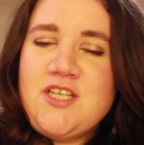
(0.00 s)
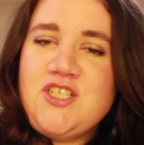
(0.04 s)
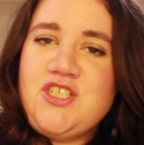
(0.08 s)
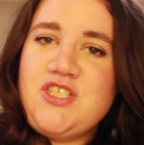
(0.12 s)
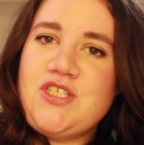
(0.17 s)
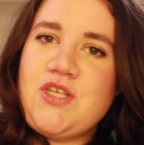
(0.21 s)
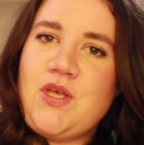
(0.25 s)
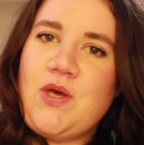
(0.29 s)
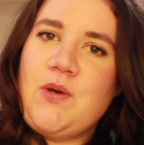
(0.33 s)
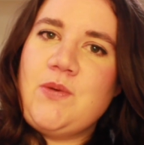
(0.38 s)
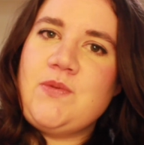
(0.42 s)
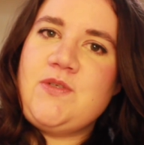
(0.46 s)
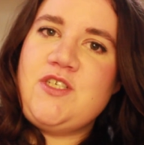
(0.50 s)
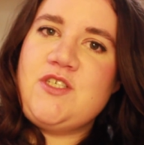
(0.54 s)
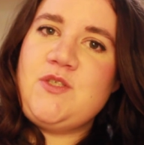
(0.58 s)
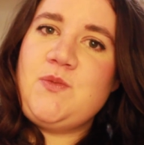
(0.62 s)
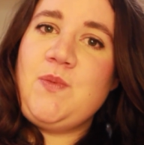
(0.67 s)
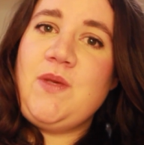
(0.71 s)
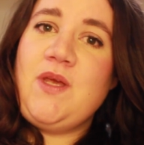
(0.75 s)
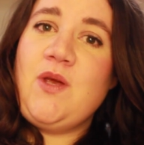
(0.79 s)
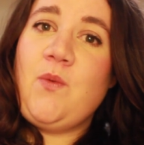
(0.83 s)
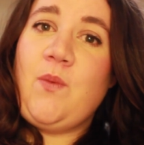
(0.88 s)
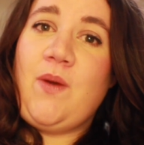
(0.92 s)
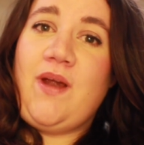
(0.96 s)
So
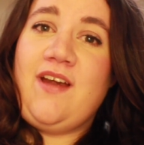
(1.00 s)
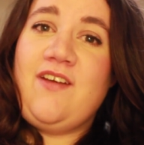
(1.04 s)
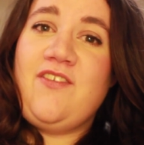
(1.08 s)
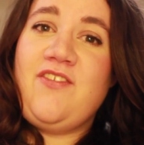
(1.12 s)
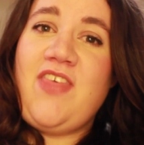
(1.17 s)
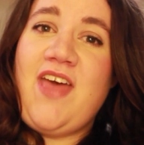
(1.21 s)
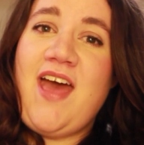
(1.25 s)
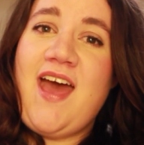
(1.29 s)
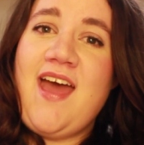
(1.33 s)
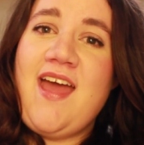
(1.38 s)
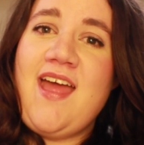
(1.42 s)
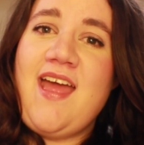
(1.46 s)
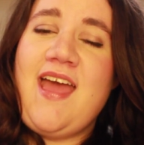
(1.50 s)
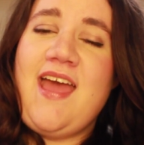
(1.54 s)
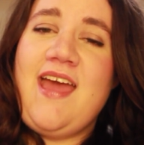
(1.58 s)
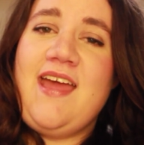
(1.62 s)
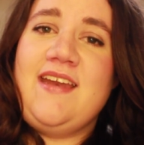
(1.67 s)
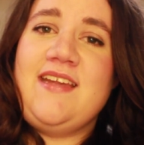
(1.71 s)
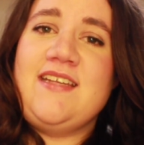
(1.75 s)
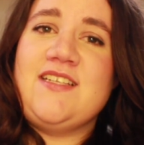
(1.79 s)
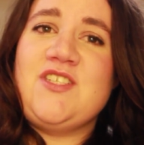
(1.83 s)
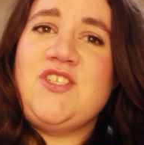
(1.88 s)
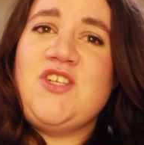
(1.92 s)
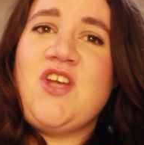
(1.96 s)
just be aware of that,
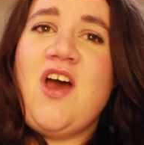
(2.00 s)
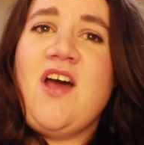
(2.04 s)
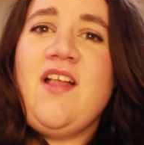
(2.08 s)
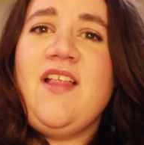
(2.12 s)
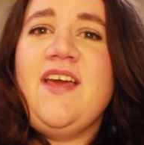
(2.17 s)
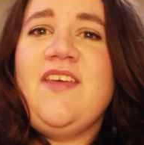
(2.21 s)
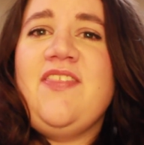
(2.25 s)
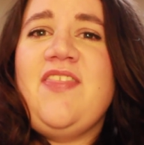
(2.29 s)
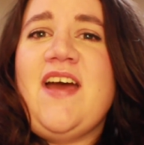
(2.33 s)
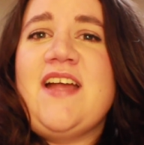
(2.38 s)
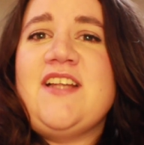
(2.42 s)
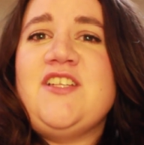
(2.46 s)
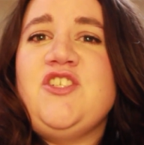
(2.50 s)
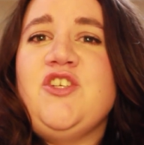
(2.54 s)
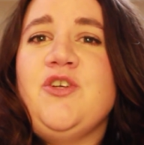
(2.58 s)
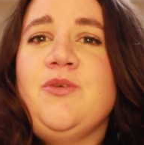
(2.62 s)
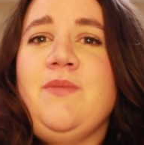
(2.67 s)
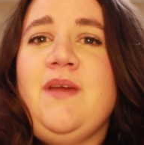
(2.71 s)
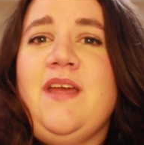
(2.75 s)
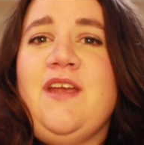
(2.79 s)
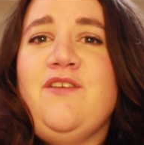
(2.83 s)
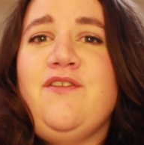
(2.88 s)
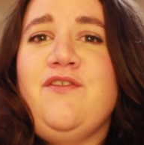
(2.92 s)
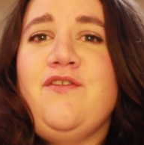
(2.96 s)
and it's not like that's
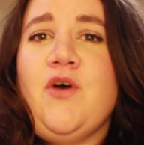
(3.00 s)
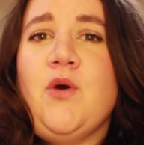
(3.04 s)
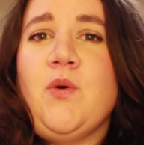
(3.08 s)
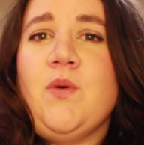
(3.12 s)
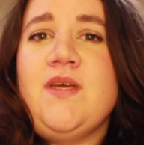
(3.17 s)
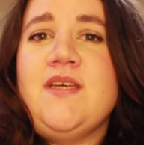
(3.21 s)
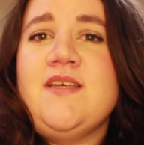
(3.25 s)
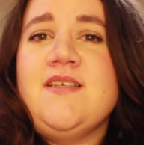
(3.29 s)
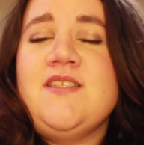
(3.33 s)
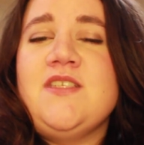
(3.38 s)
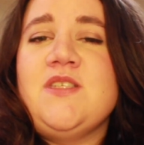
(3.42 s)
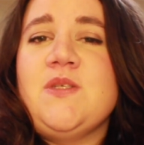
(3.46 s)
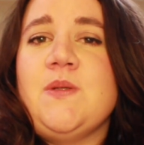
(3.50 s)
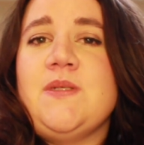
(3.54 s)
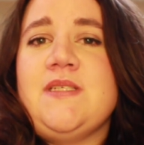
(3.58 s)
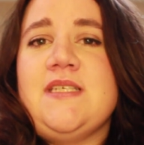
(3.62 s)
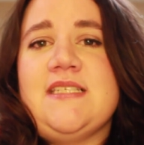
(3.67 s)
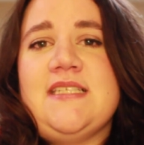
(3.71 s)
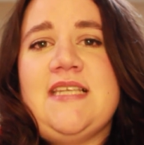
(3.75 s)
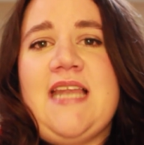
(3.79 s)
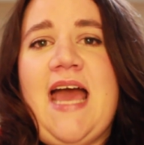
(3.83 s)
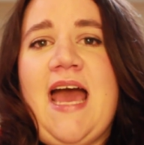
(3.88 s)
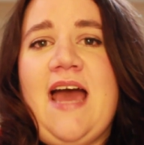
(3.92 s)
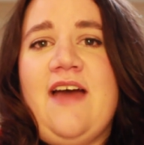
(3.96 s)
your main focus, so it
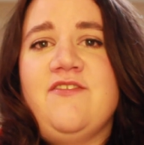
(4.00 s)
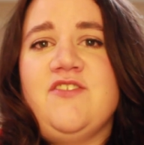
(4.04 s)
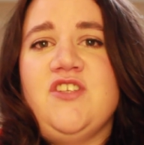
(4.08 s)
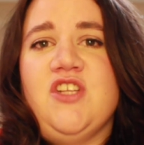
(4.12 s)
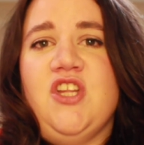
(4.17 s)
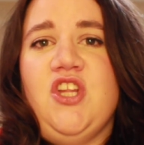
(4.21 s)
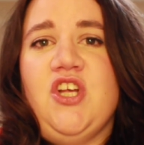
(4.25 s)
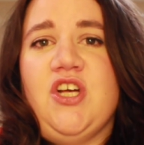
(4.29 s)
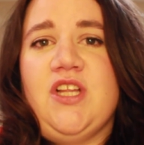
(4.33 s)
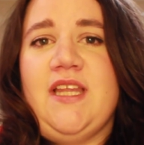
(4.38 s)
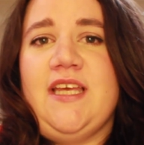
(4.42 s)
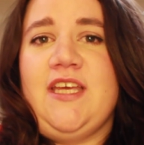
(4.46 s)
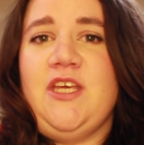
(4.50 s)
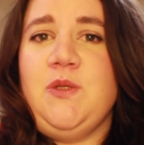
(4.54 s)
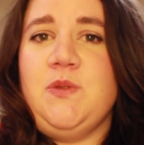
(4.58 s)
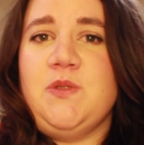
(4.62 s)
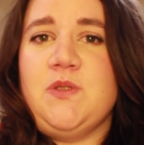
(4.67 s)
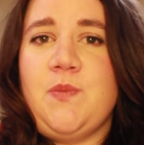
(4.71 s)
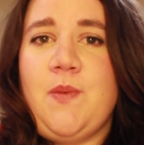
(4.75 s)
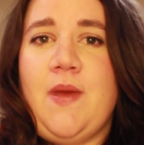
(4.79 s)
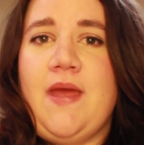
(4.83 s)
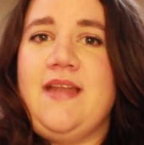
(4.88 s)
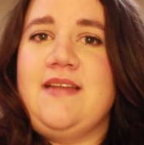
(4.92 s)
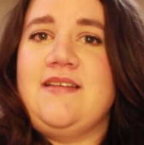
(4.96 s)
doesn't have to look like you
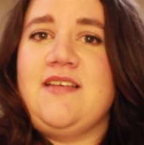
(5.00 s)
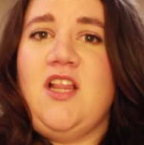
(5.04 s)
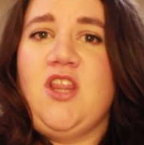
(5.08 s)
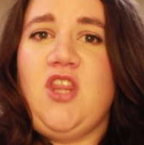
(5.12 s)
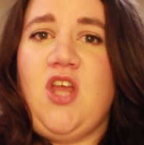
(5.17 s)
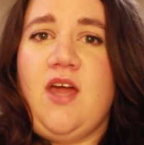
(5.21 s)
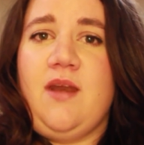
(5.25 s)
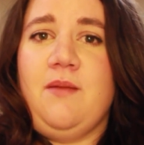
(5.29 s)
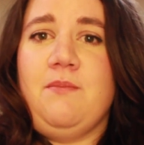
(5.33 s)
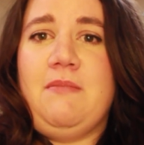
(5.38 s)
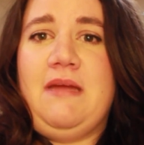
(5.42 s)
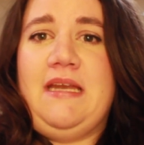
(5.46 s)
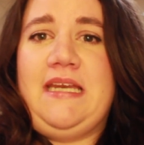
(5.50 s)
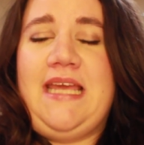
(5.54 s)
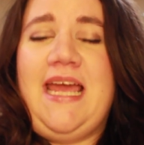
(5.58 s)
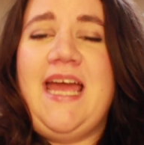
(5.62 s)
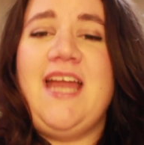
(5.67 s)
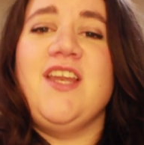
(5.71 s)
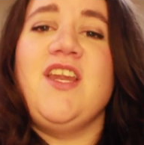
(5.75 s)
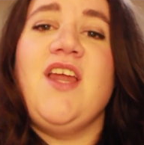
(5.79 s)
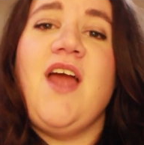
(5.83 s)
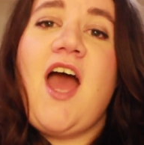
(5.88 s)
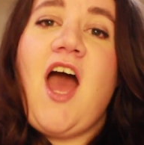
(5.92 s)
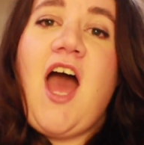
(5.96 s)
spend a lot of money.
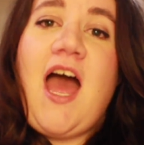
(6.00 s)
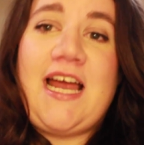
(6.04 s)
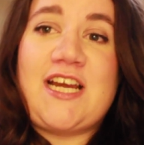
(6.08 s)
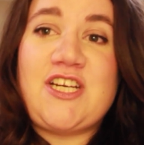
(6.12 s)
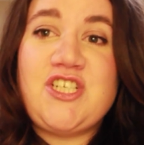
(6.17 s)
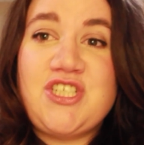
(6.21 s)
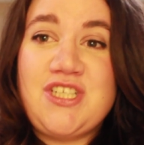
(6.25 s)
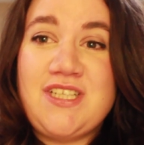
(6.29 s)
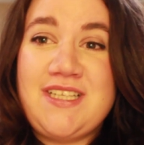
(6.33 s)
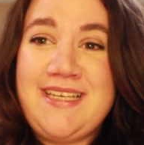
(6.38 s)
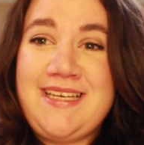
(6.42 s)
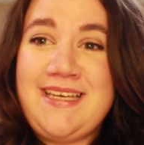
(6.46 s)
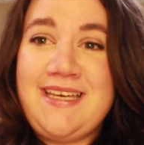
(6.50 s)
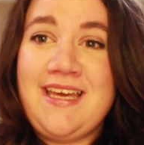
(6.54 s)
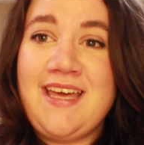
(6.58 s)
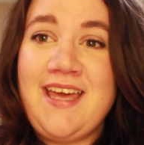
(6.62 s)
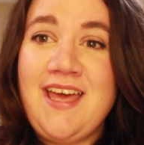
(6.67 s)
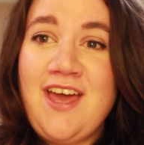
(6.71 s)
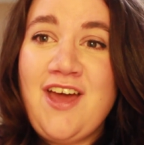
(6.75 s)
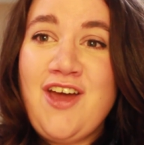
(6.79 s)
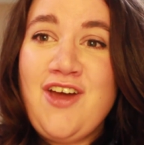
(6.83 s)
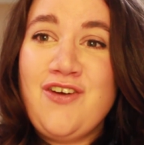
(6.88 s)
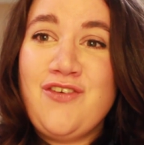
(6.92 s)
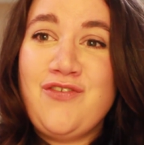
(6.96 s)
And actually,
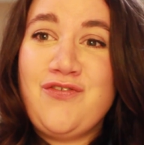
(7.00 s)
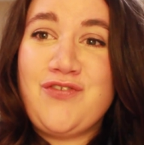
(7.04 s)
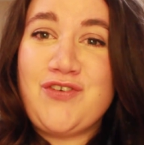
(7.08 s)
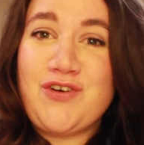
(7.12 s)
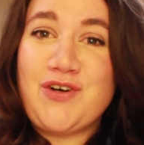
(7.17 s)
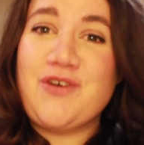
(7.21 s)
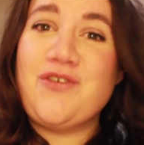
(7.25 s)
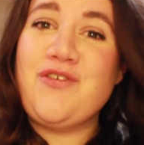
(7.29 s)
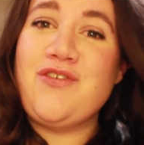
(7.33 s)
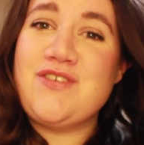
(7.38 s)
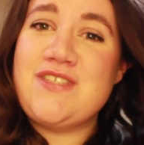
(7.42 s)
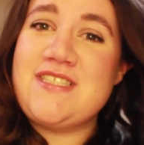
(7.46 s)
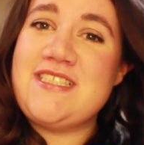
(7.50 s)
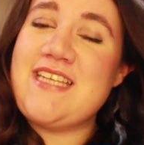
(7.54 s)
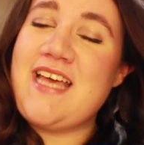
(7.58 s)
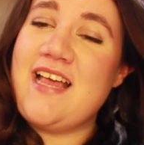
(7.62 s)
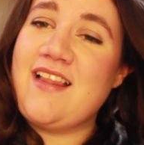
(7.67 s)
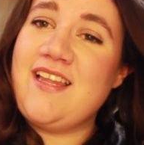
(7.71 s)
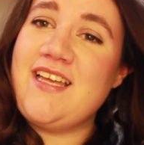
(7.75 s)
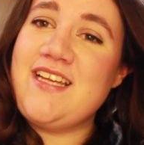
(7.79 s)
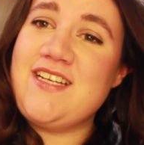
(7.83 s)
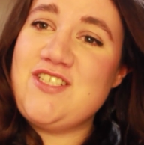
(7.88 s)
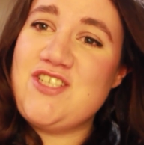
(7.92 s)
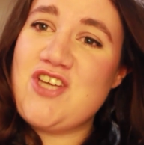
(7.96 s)
for
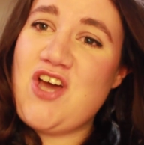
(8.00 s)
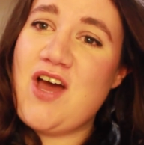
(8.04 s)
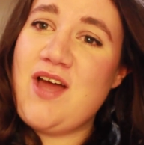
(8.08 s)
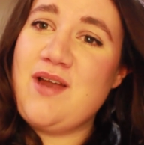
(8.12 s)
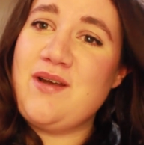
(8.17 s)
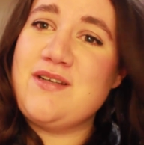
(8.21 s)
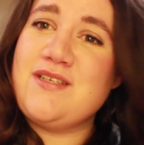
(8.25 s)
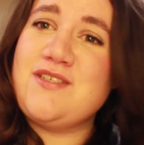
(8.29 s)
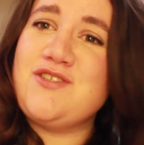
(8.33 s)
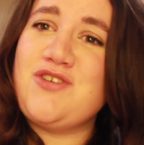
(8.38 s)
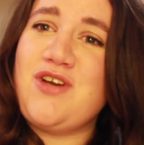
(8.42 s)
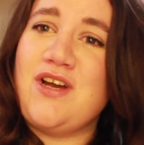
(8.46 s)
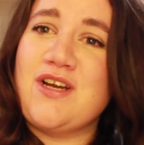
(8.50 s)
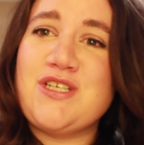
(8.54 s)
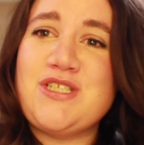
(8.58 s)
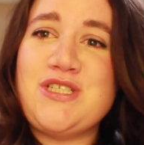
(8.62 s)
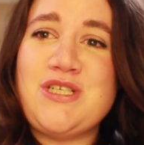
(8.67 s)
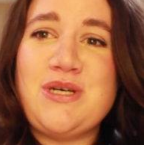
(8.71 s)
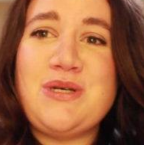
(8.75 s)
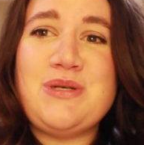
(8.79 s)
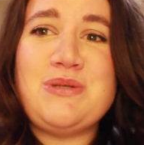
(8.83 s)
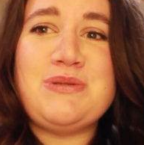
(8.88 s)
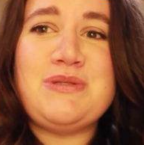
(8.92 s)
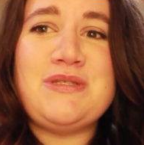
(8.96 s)
Stella Dot trunk
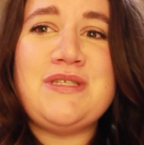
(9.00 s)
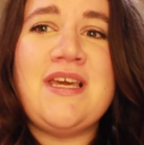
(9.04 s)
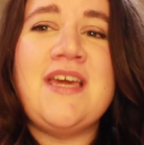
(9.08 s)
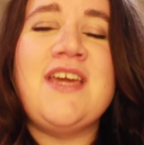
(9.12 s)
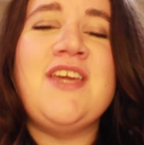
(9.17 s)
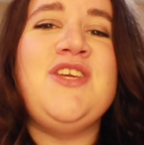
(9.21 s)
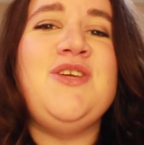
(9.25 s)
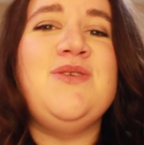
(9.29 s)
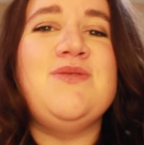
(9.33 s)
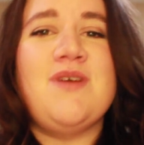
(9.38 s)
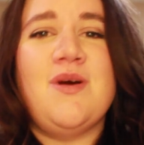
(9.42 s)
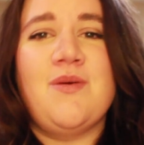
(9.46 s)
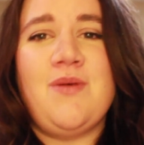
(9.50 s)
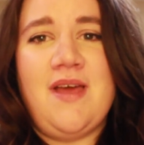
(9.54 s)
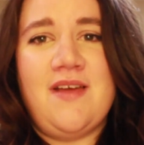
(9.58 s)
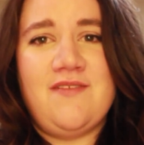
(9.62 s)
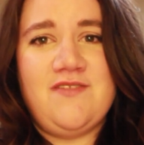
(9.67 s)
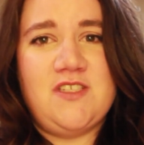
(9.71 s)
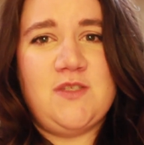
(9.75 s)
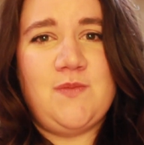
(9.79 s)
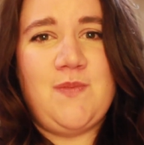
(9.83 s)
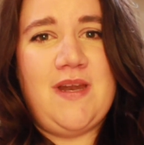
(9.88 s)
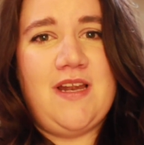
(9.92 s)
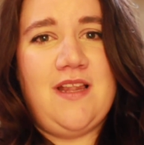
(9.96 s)
shows, you don't
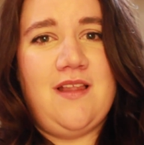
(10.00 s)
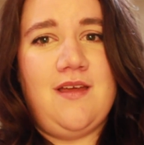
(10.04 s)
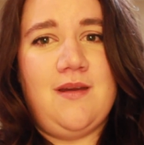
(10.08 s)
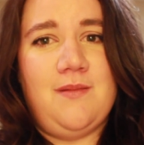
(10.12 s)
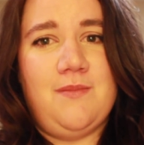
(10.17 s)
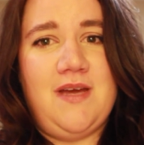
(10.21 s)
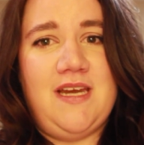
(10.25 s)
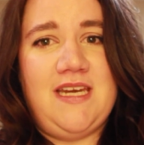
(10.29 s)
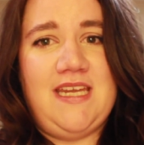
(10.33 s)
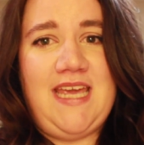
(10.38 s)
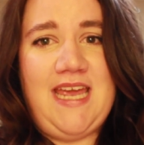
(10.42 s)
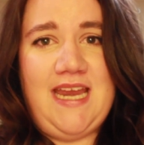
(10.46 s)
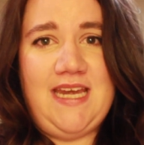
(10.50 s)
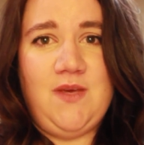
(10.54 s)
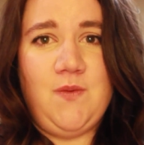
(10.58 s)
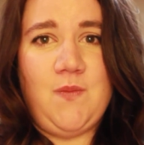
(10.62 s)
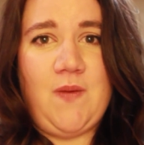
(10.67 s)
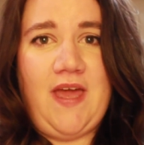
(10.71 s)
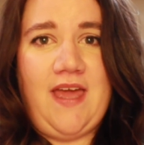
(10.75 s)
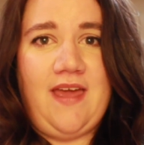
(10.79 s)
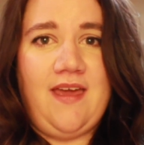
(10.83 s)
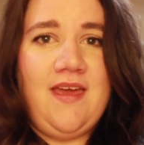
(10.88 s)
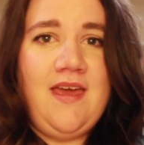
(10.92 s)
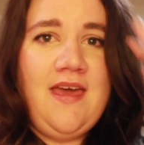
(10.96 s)
have to spend a lot of money
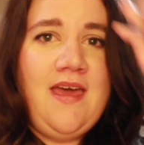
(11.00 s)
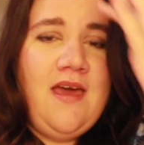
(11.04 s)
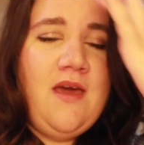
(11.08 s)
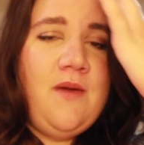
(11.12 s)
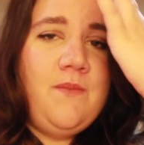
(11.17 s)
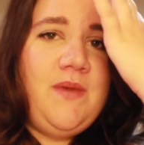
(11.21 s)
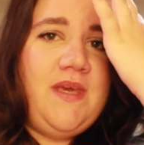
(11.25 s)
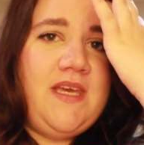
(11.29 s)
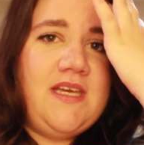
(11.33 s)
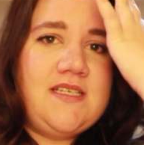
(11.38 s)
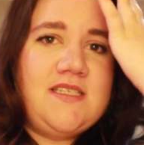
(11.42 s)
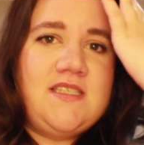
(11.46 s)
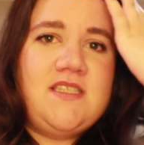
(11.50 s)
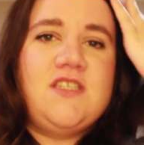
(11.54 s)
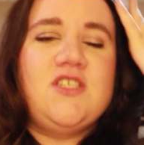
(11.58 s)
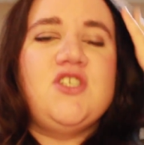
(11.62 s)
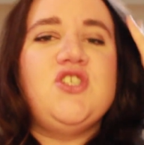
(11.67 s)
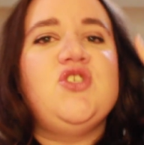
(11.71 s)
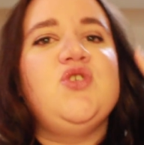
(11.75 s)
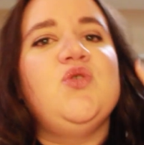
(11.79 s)
anyway, because the